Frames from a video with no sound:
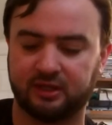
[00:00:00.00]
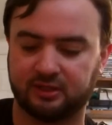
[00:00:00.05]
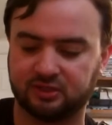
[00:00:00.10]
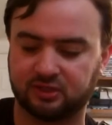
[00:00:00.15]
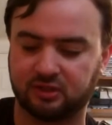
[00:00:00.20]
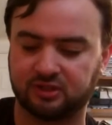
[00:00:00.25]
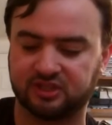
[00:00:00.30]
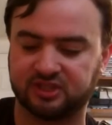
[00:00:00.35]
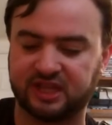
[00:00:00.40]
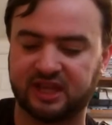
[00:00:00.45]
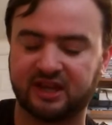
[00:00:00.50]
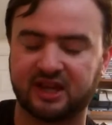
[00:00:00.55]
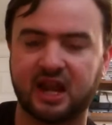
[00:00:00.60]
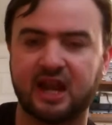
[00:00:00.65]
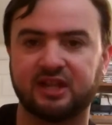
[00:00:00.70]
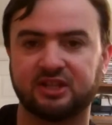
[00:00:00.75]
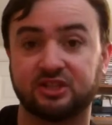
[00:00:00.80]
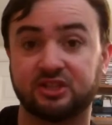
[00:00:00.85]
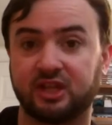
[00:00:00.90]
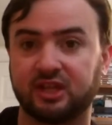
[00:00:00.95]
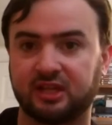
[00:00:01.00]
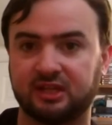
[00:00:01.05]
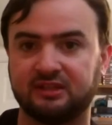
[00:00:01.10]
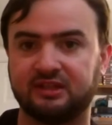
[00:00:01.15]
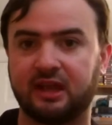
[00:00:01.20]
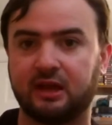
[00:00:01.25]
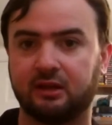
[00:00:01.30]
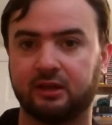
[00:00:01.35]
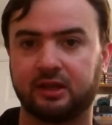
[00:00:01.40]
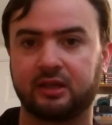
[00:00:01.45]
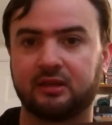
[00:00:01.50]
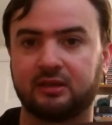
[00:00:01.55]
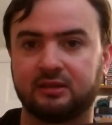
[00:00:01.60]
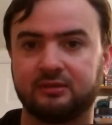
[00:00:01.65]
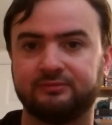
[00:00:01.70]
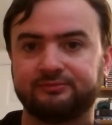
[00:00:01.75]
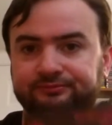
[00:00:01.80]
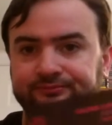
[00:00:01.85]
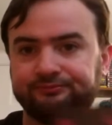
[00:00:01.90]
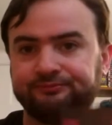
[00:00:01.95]
It's going to sound kind of psychedelic
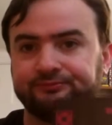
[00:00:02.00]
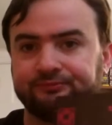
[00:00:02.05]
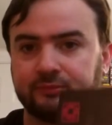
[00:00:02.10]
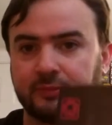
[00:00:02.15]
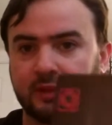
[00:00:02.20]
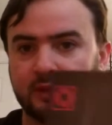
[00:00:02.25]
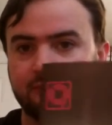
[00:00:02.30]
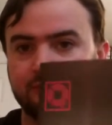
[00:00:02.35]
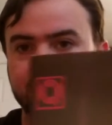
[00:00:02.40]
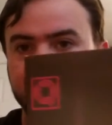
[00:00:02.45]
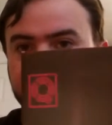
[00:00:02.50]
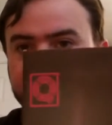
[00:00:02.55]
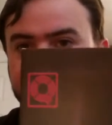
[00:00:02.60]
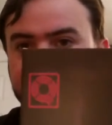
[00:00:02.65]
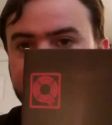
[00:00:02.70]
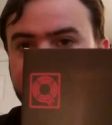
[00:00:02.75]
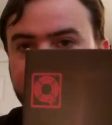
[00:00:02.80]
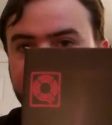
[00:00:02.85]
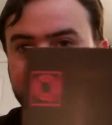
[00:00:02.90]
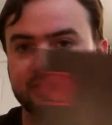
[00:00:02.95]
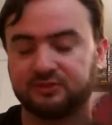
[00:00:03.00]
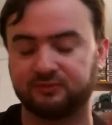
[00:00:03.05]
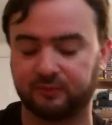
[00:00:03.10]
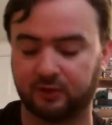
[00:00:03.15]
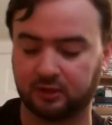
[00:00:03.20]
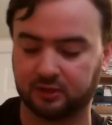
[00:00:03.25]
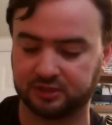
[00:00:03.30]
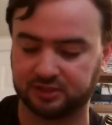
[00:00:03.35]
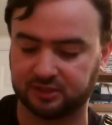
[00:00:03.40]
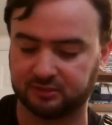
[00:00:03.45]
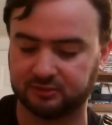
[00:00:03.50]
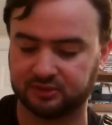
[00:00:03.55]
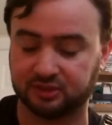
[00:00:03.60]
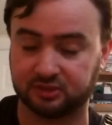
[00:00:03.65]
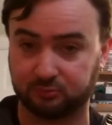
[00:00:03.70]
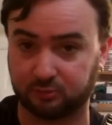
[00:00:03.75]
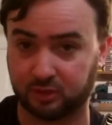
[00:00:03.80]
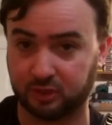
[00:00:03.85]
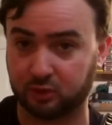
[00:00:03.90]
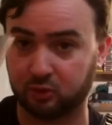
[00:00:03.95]
if you listen to this version, which is
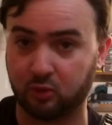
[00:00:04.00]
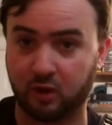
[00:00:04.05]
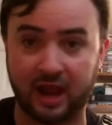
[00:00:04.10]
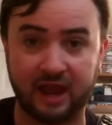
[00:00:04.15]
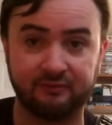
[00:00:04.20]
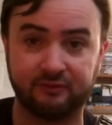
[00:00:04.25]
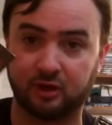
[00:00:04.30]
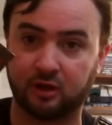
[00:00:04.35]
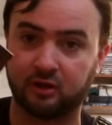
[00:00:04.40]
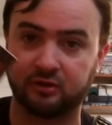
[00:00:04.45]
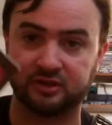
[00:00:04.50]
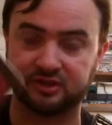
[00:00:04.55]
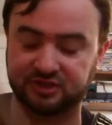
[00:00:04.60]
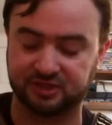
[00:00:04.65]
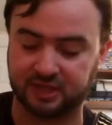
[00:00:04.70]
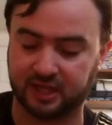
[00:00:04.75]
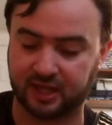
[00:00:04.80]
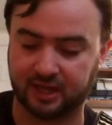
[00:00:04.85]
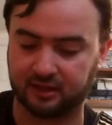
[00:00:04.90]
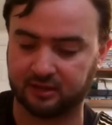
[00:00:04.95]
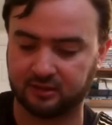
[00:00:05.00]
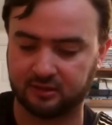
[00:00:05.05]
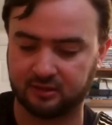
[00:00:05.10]
pretty cool. I haven't heard this yet.